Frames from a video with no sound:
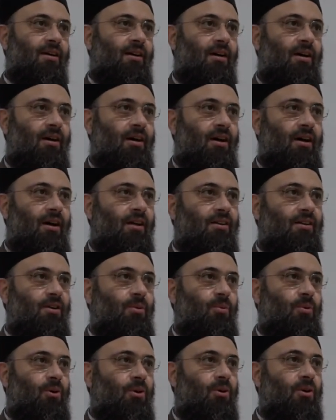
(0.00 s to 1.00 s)
on the
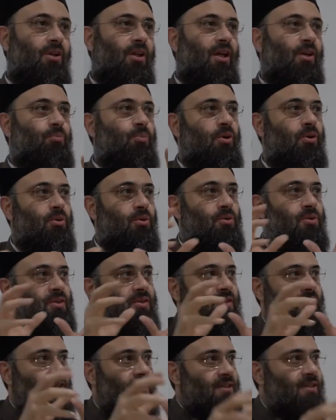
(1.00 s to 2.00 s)
wall, it
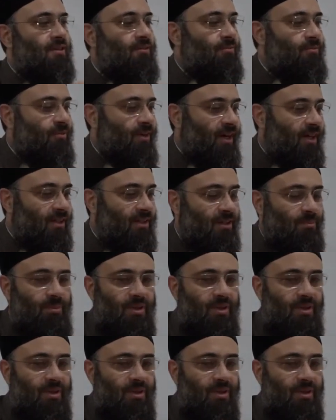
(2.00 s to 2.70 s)
produces this effect,